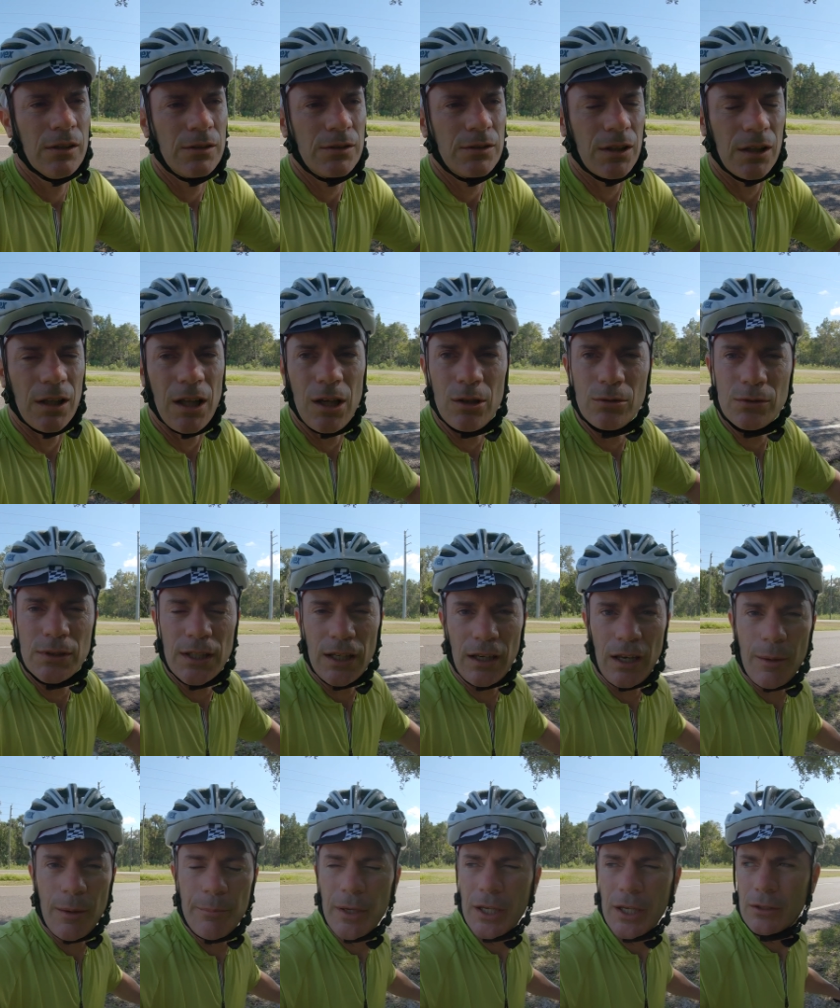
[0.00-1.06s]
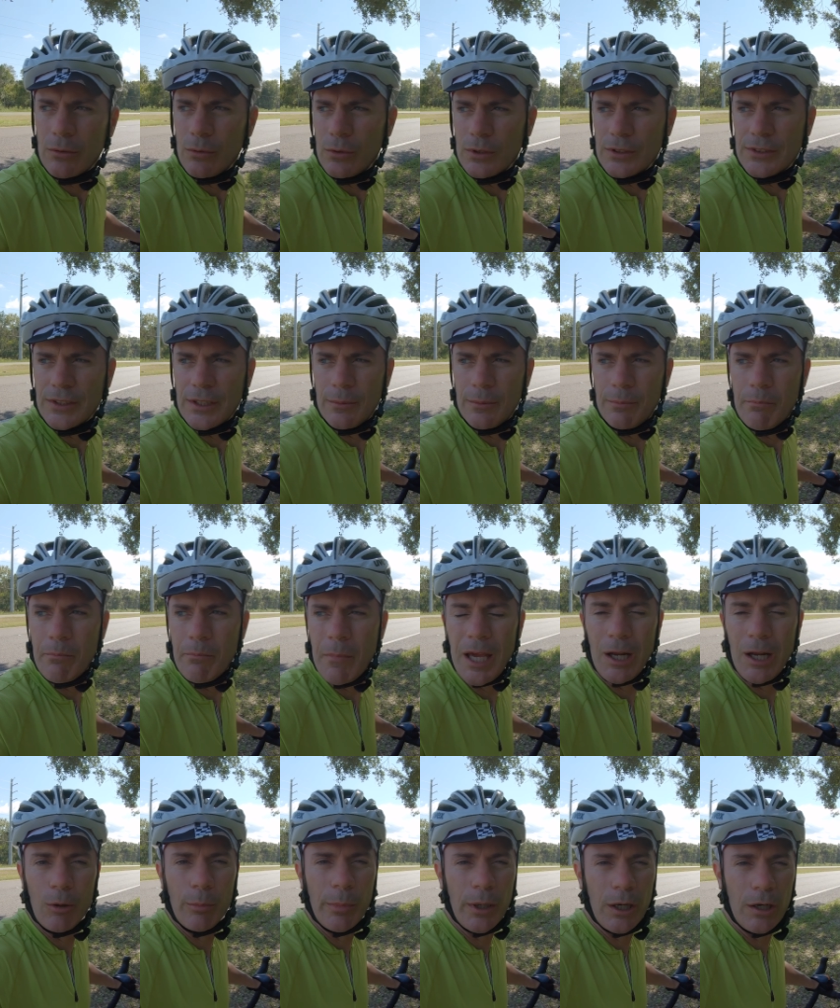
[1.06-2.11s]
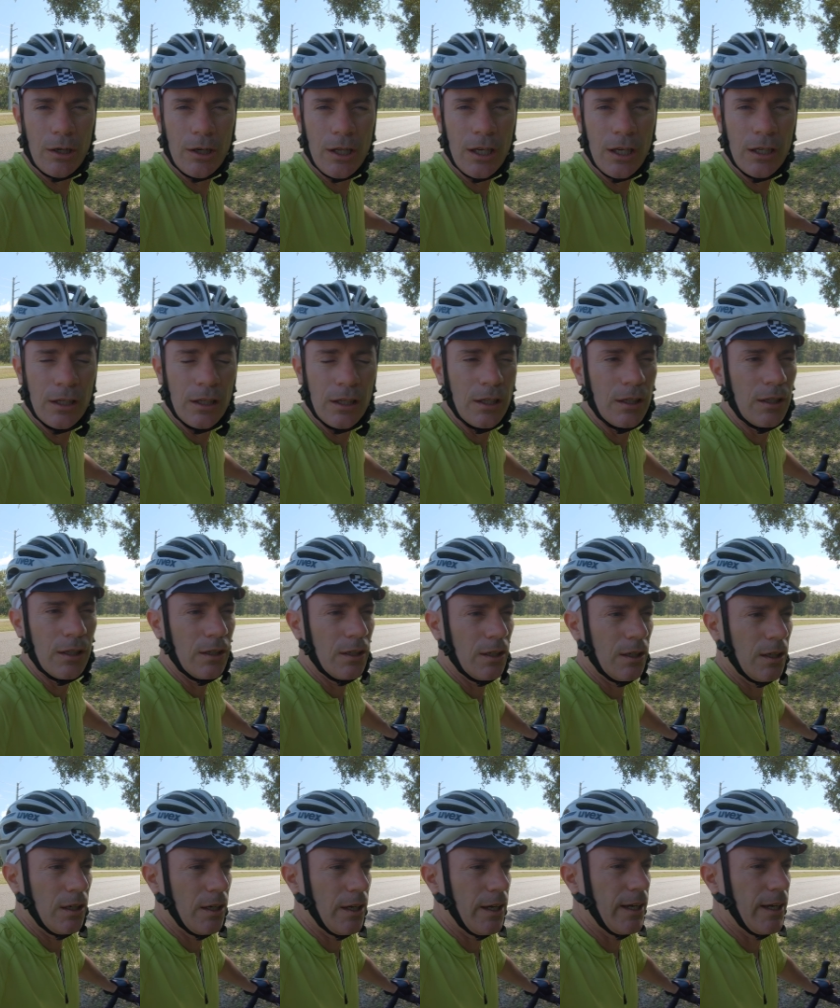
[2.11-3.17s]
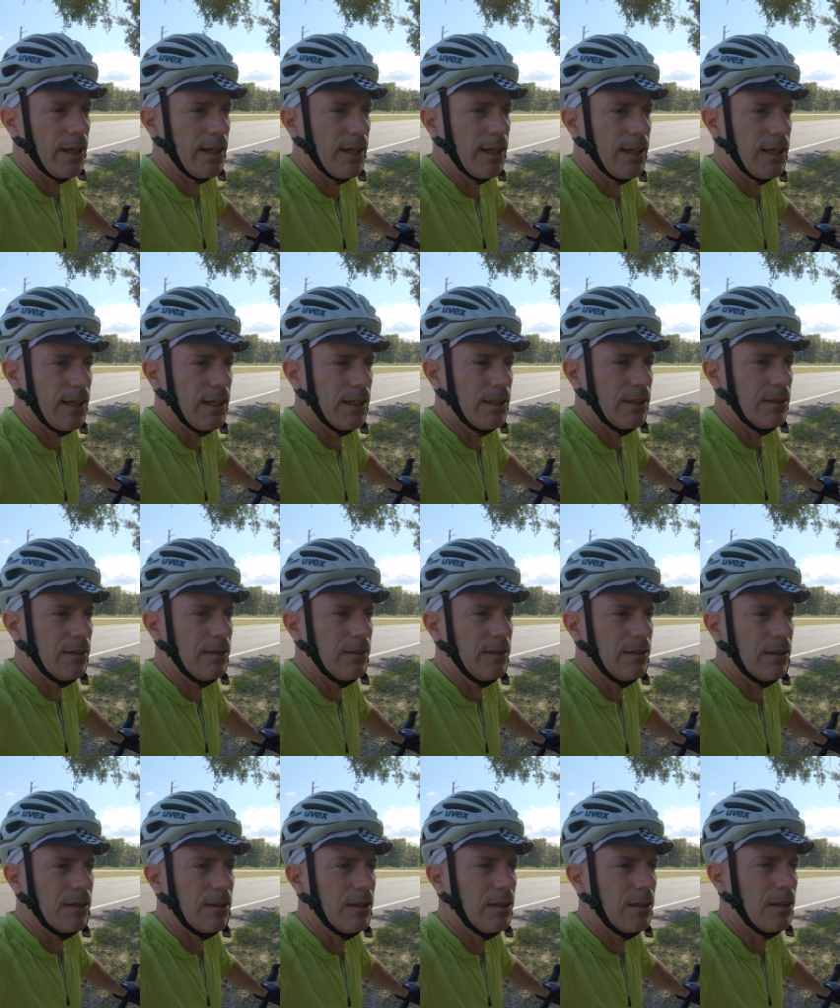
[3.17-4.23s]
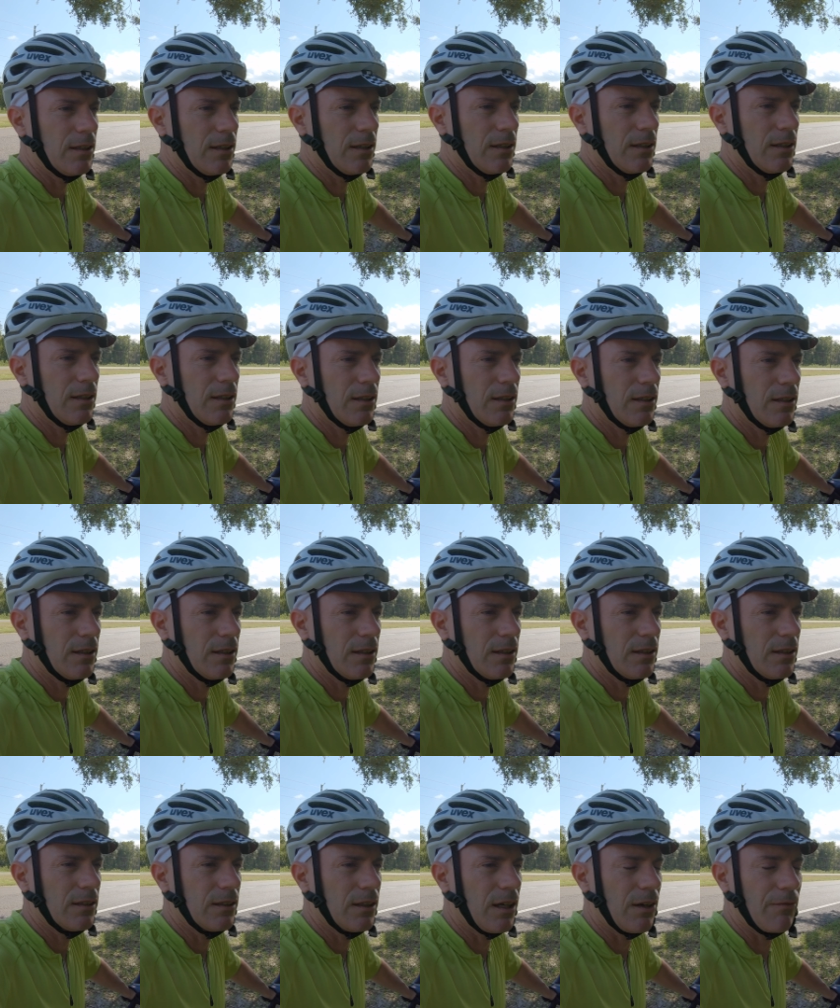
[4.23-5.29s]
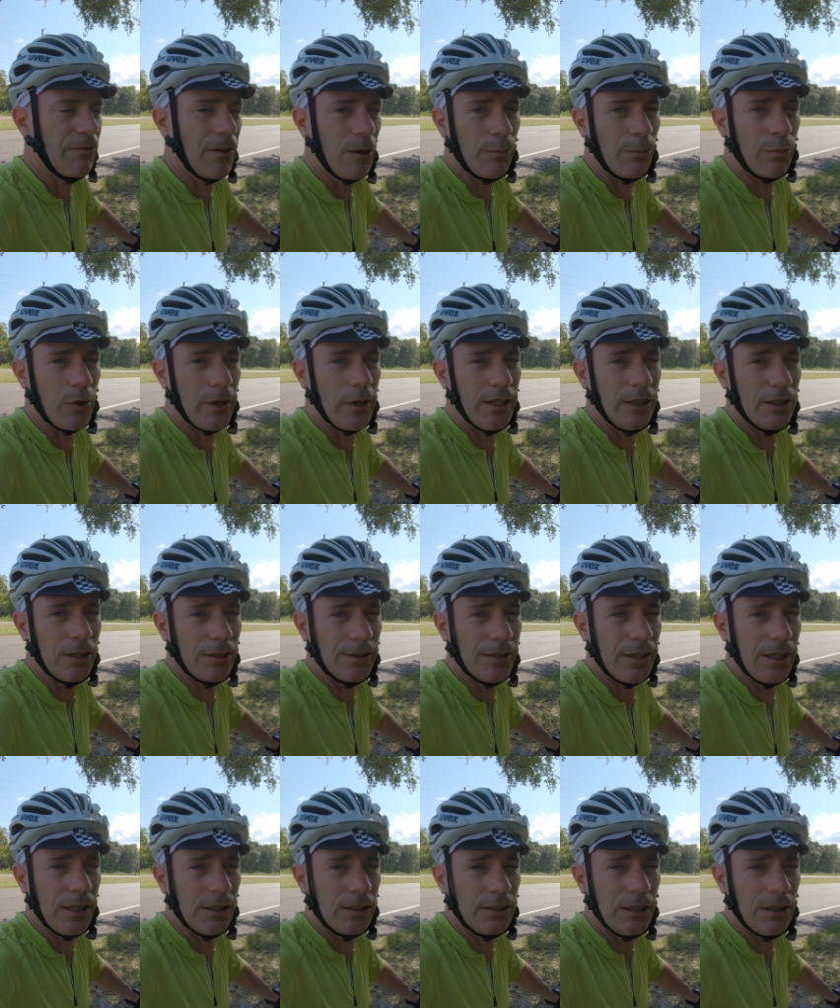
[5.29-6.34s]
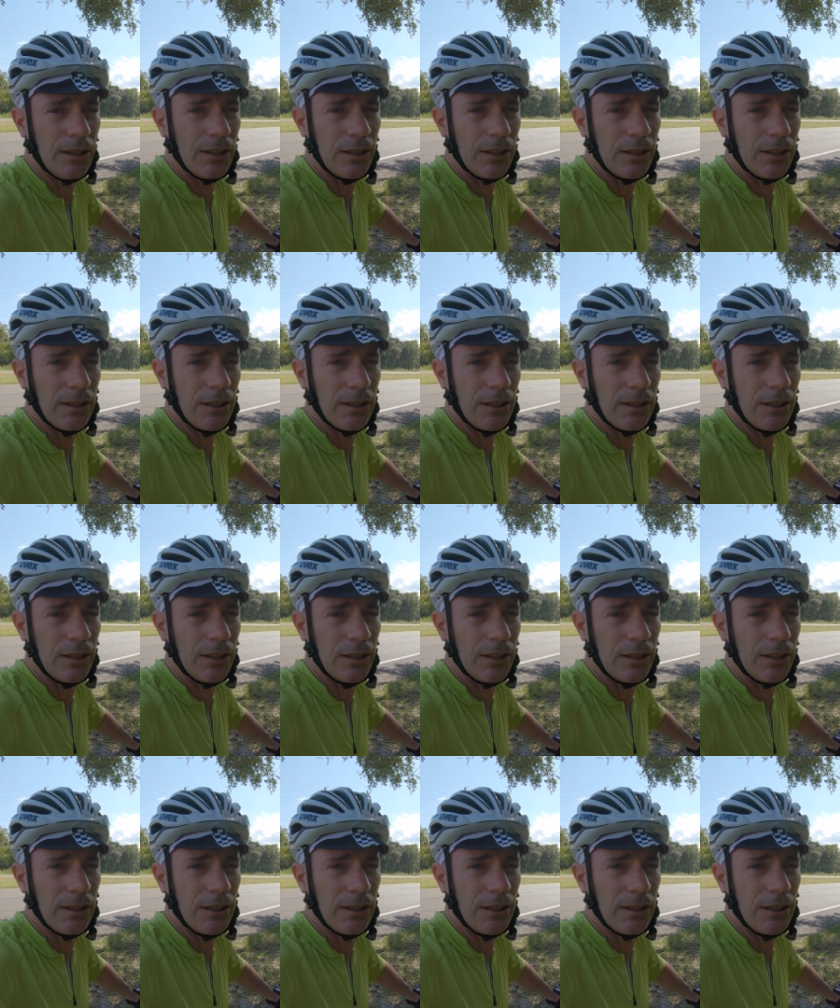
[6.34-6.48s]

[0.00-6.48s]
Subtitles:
So the hotel I picked was in Melbourne, and I felt pretty good then.